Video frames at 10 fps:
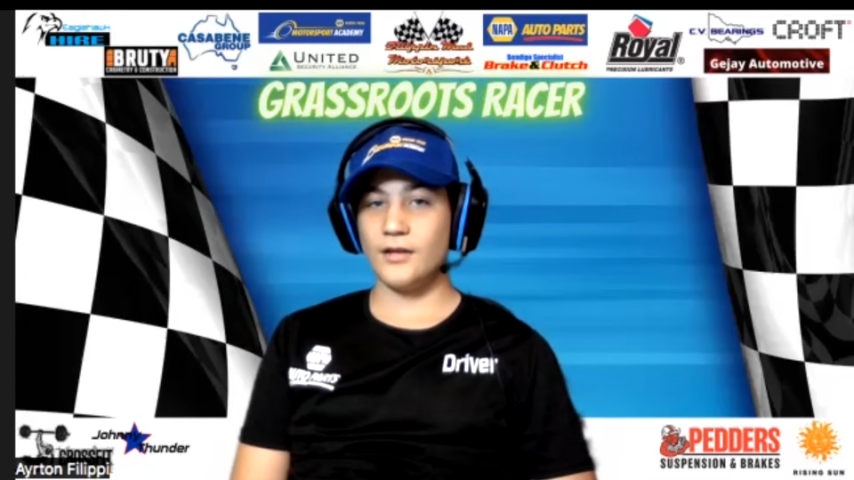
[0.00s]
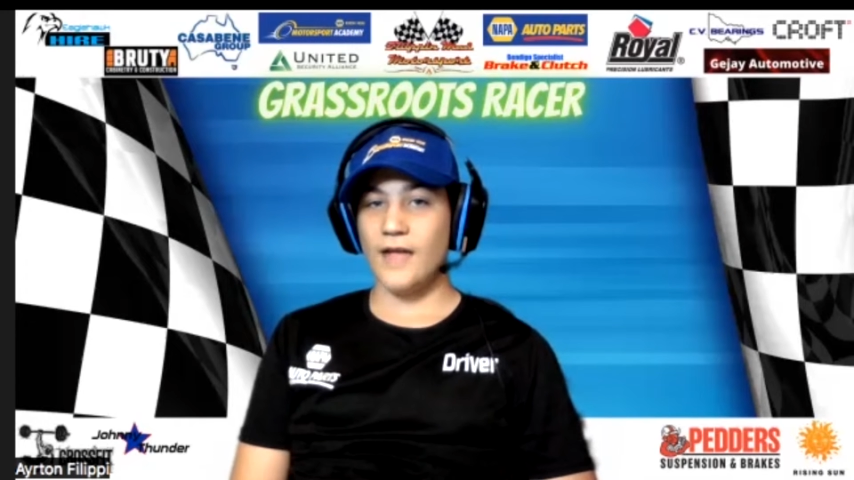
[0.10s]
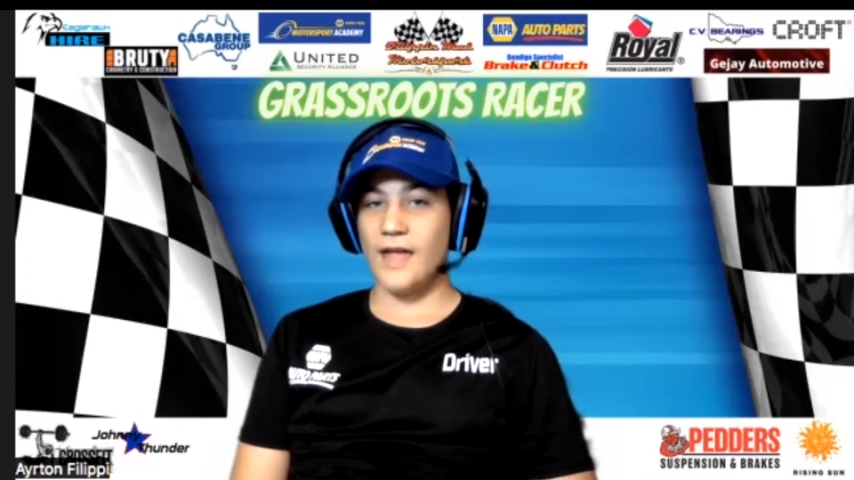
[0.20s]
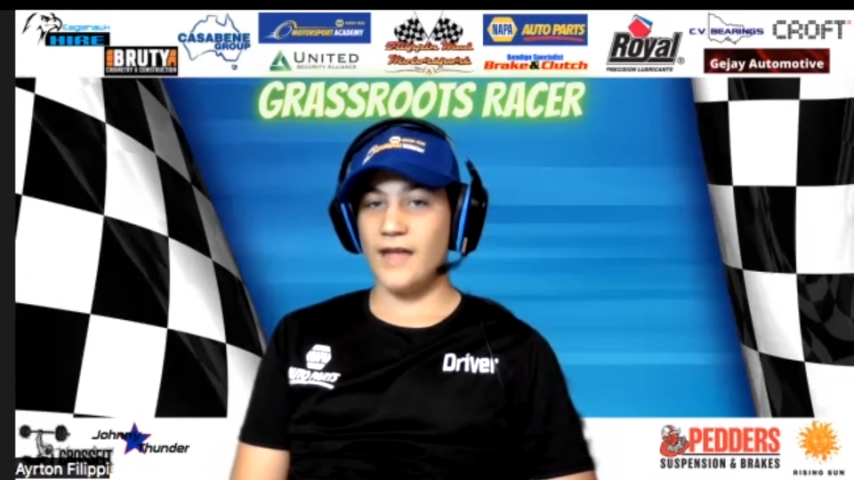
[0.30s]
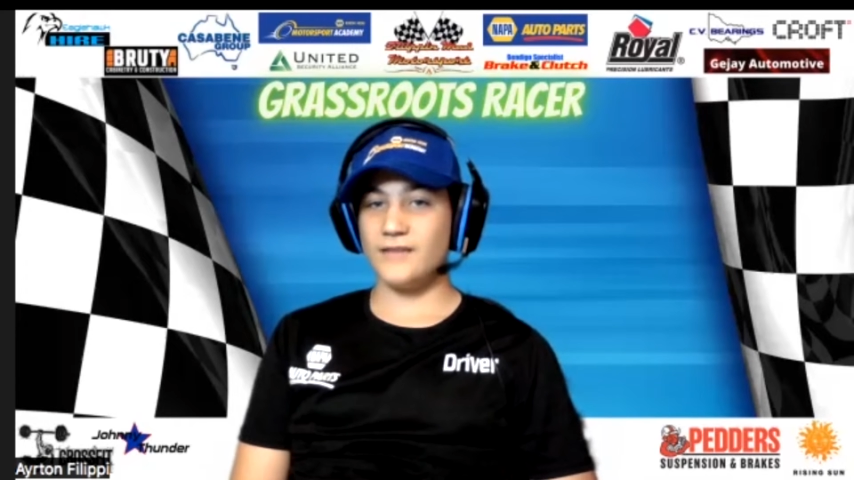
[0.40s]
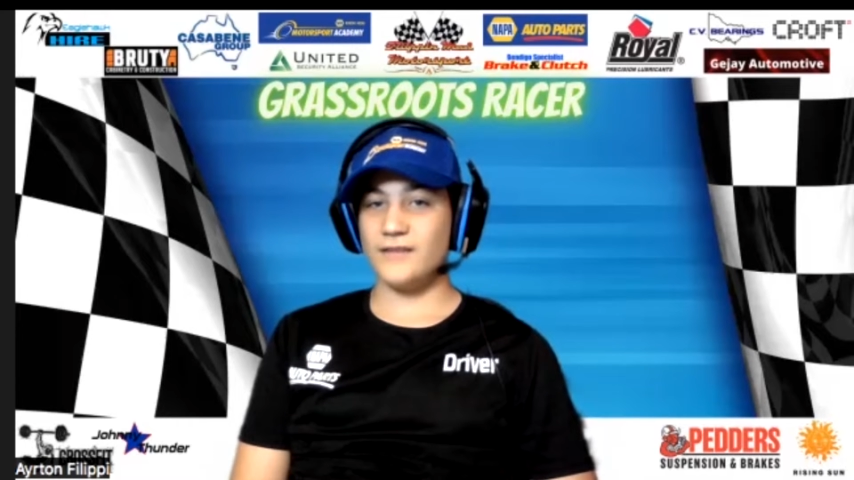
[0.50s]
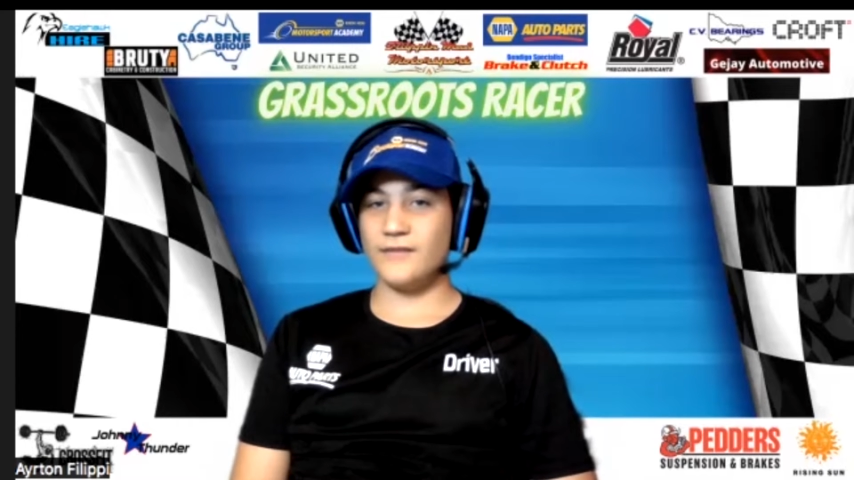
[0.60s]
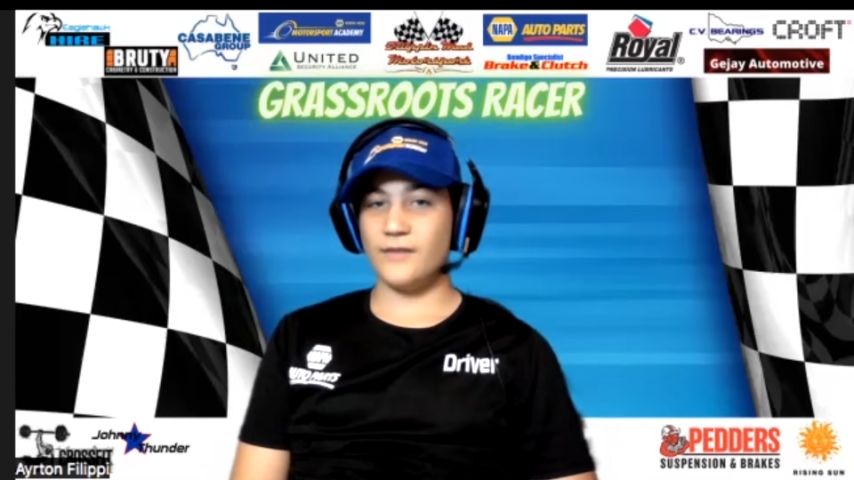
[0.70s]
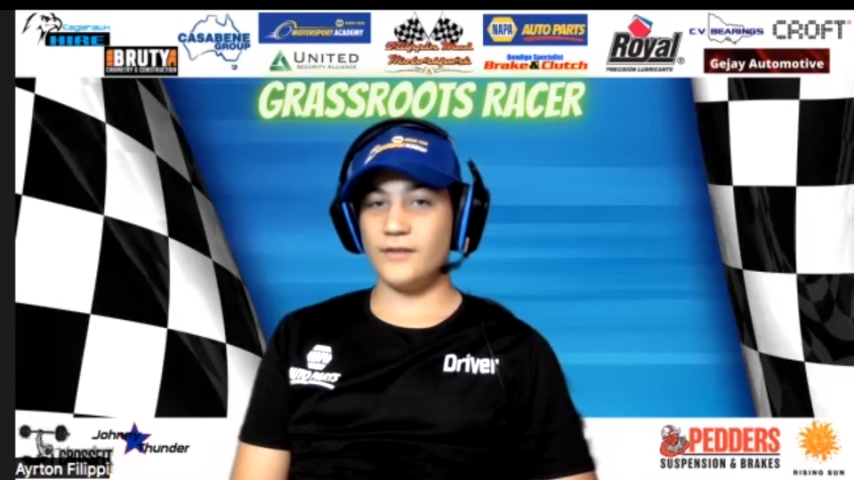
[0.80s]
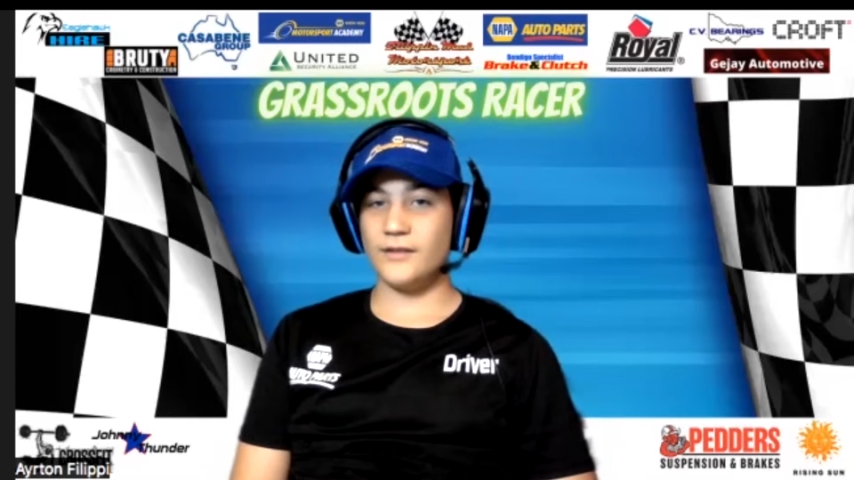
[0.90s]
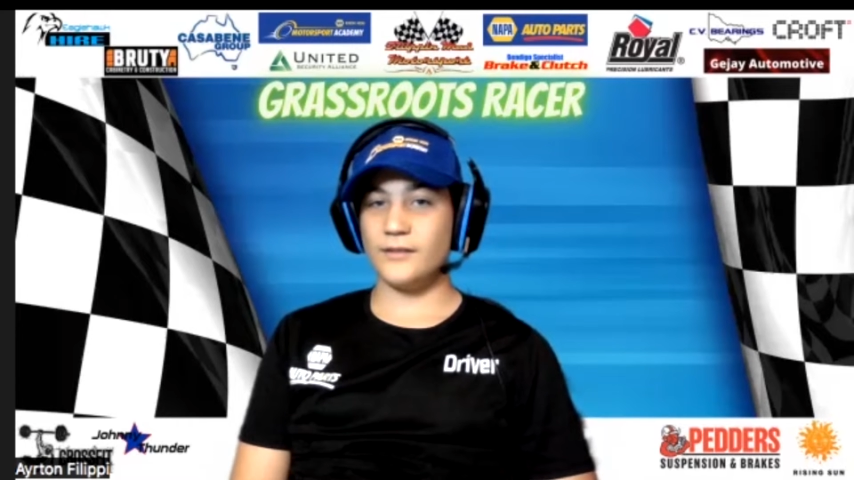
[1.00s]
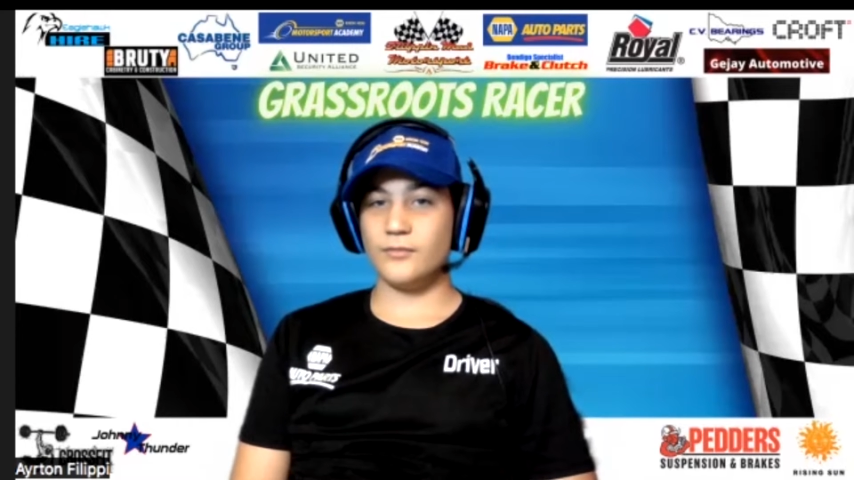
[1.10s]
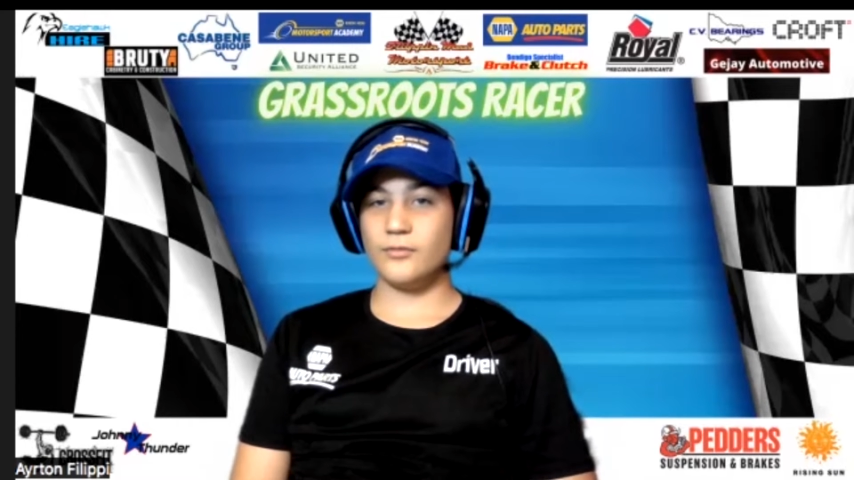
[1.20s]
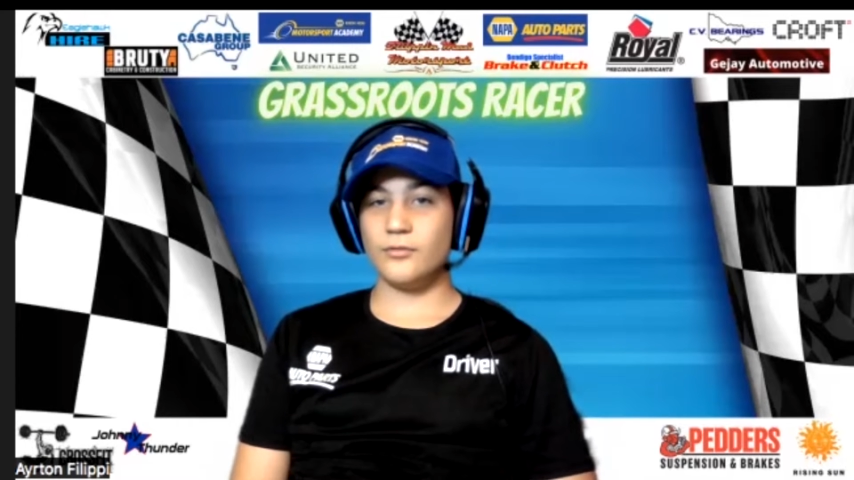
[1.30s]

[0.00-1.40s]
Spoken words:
And to find out more